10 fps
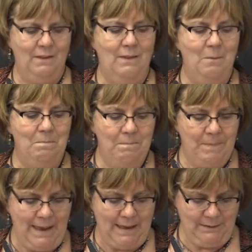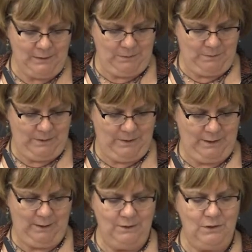The best
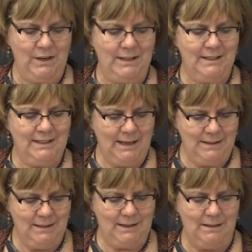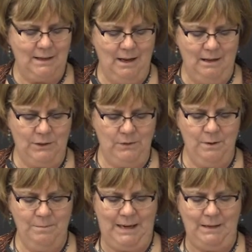work transcends its
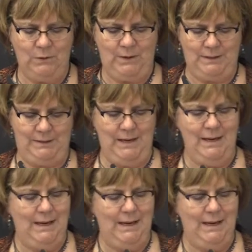cultural matrix